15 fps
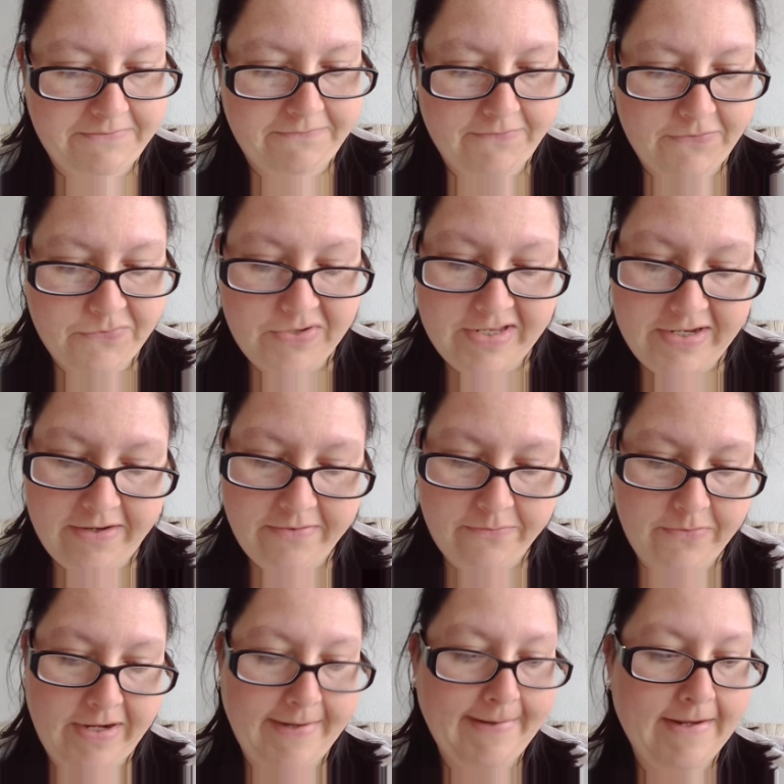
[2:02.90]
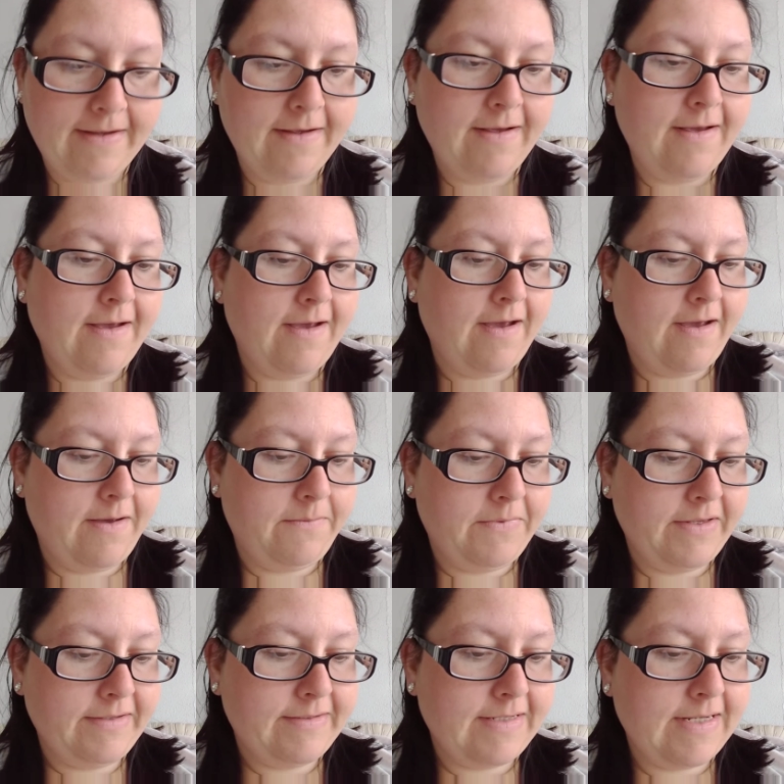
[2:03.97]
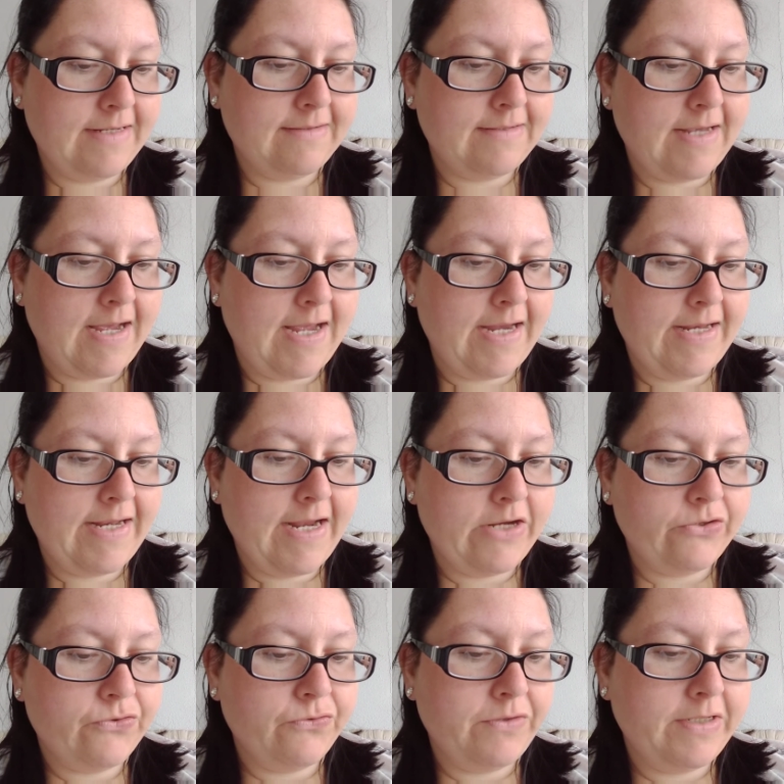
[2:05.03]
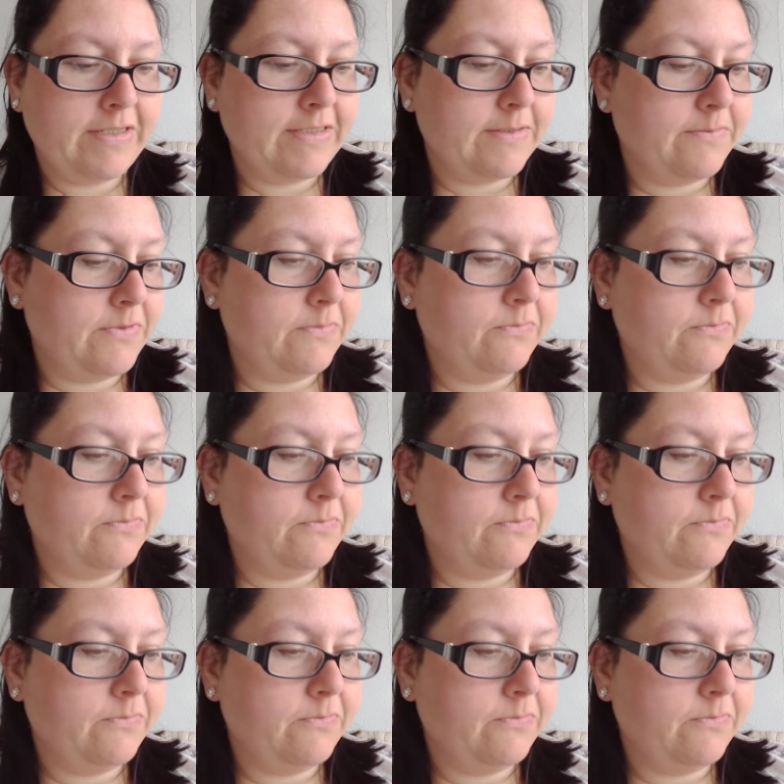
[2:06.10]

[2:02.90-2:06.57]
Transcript: before I went the other way. This is a natural intimate